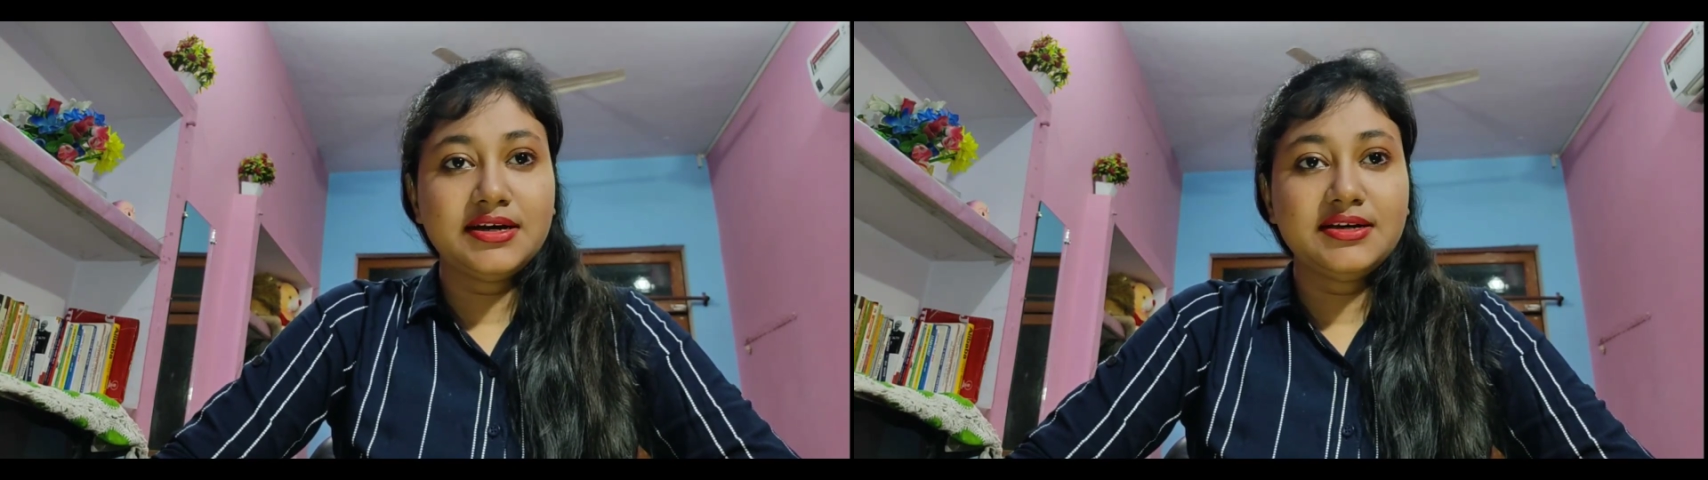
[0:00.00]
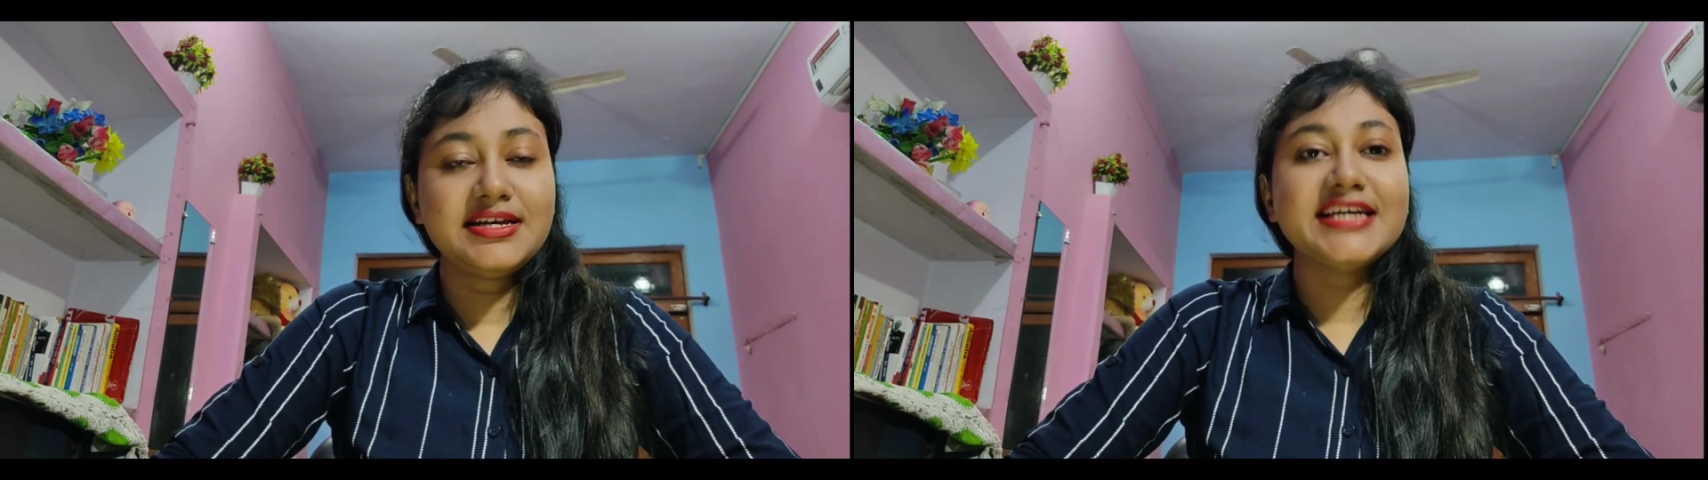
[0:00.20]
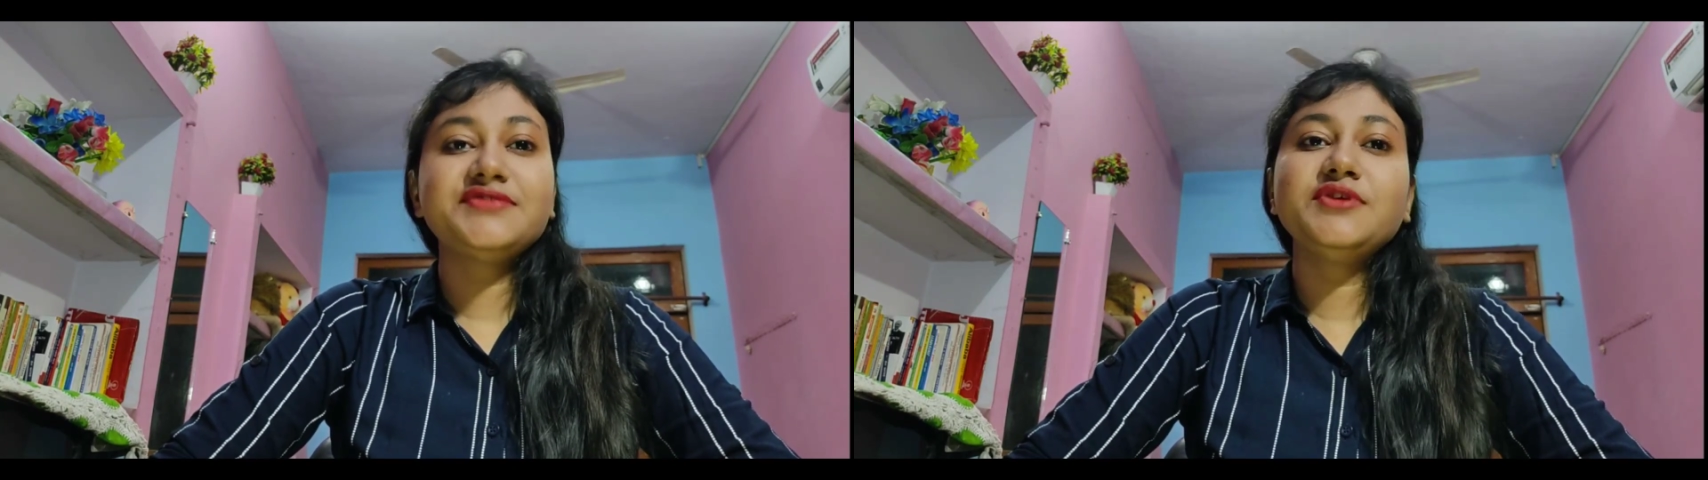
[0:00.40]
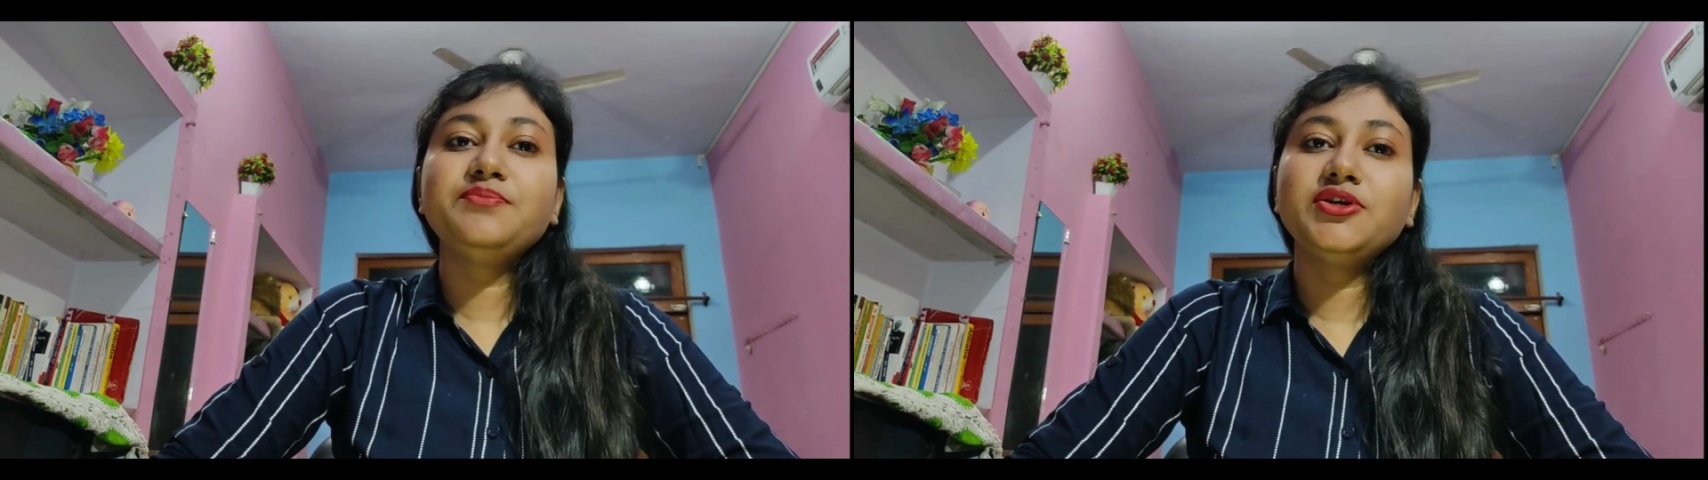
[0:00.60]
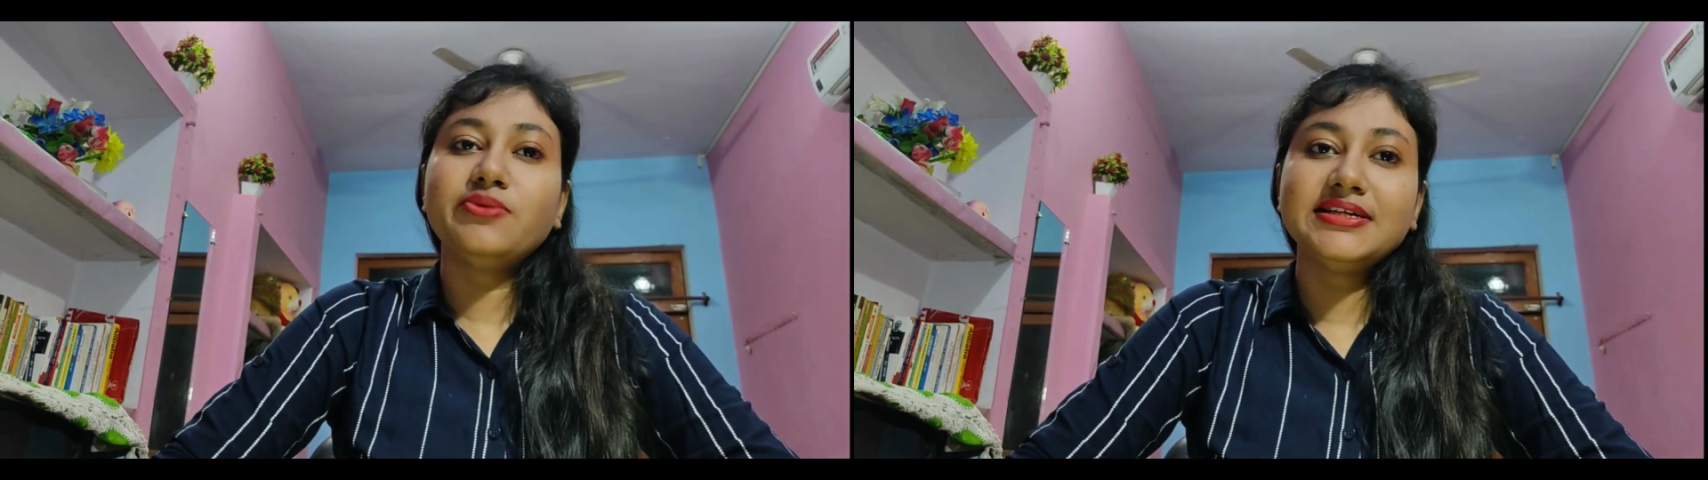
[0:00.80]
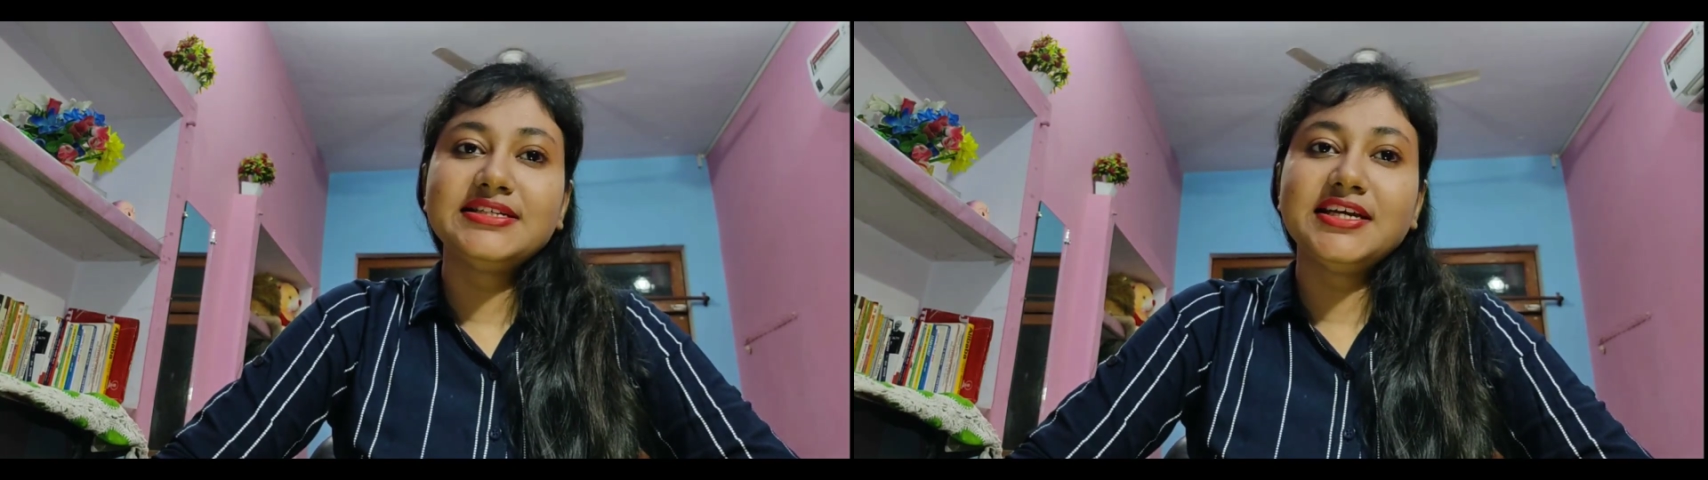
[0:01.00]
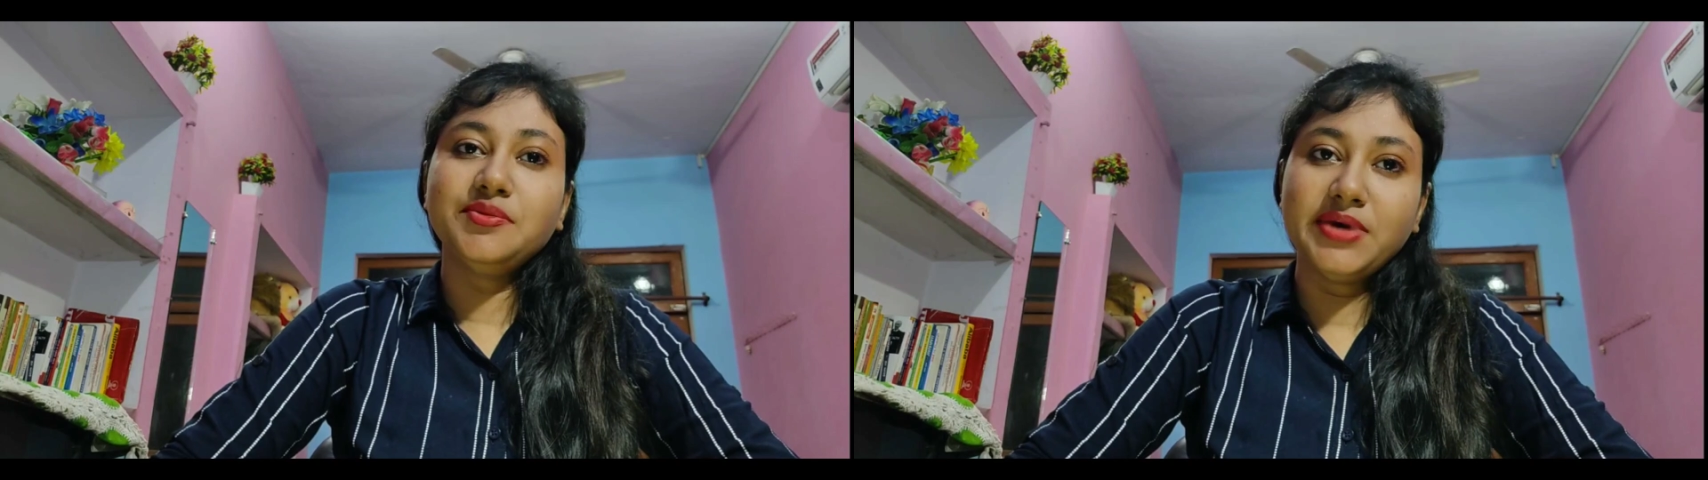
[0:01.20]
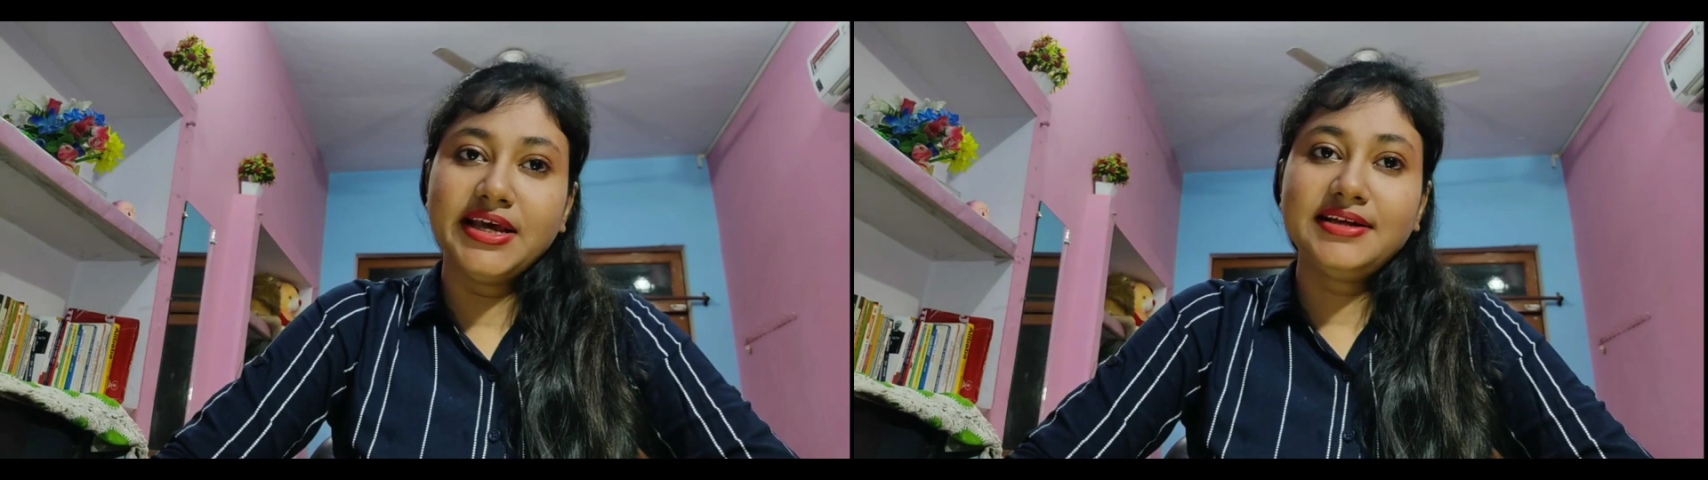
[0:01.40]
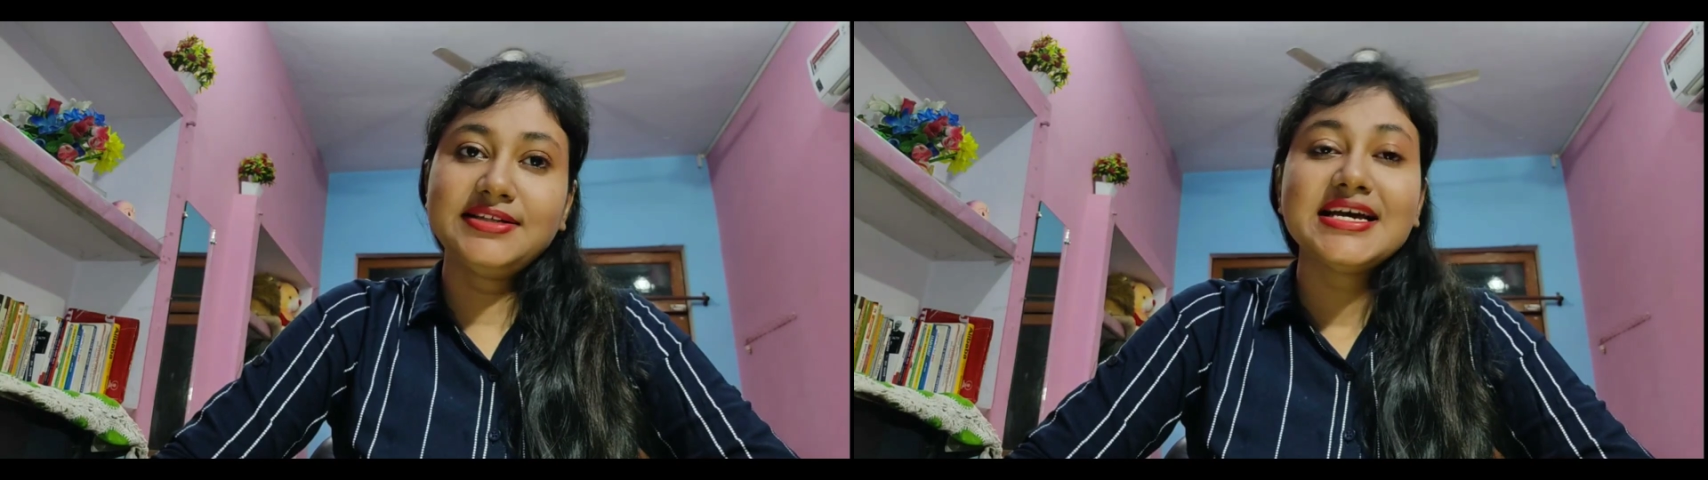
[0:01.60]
SVPUAT in Meerut